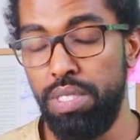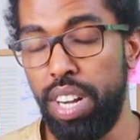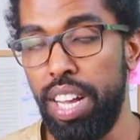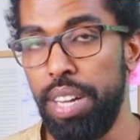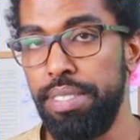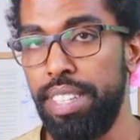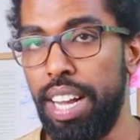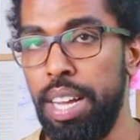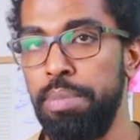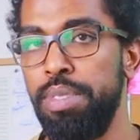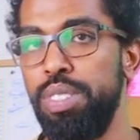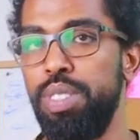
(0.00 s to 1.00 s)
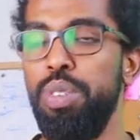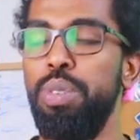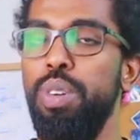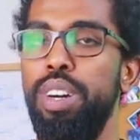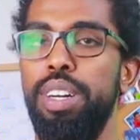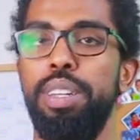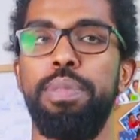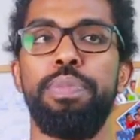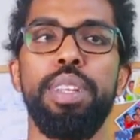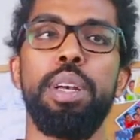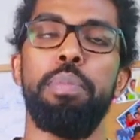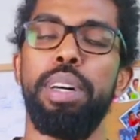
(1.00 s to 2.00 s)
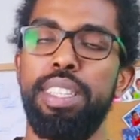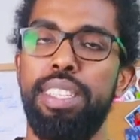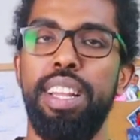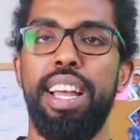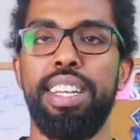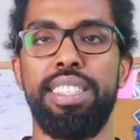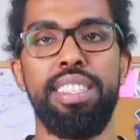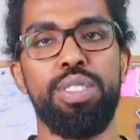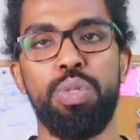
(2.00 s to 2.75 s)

I have time. So, but like the